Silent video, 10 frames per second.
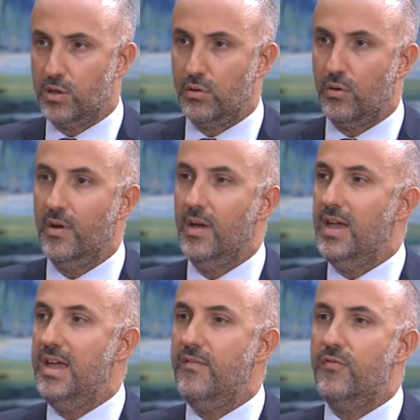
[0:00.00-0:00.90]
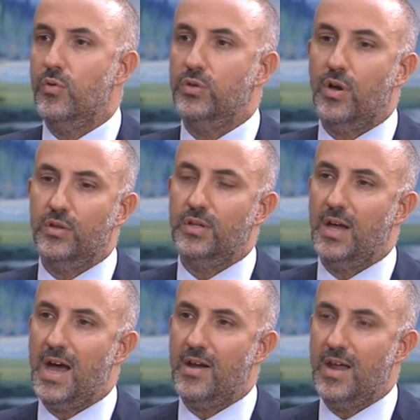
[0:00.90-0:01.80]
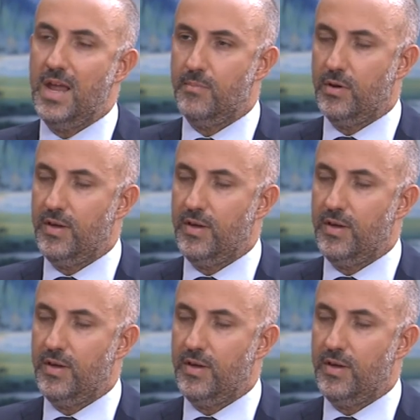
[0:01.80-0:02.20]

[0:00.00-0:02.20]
So, if you don't are able,